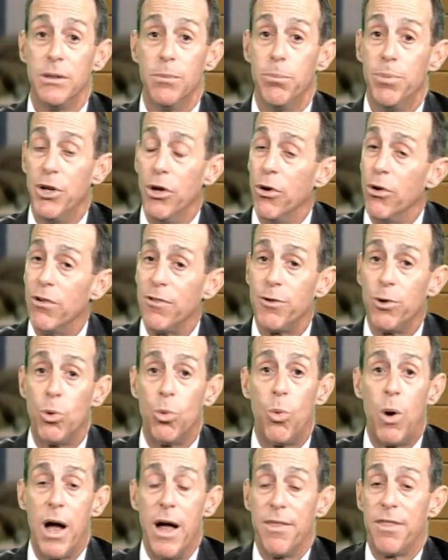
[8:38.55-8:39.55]

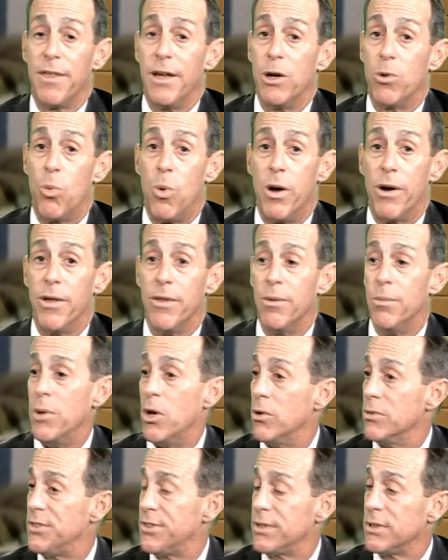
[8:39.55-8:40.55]
beautiful. I think one of the
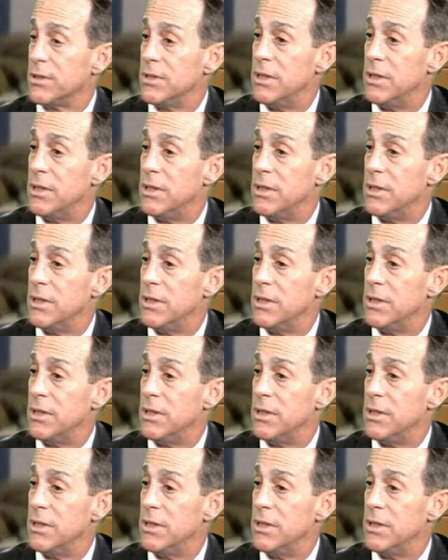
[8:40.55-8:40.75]
most